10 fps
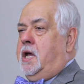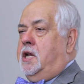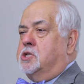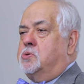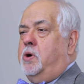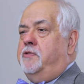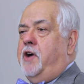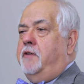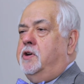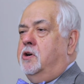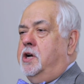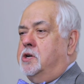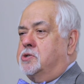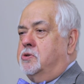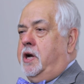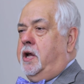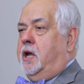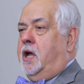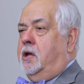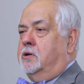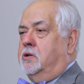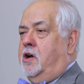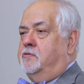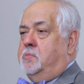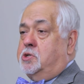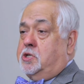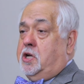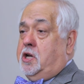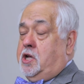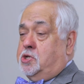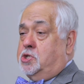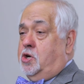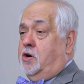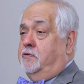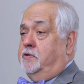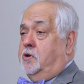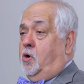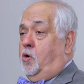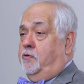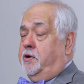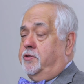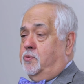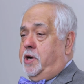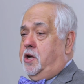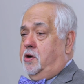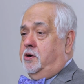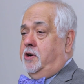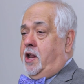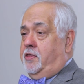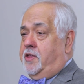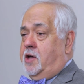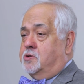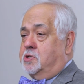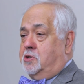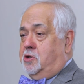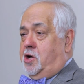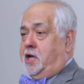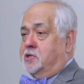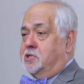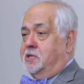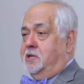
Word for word: In its 25 year history, Elder Law of Michigan has served over 300,000 clients.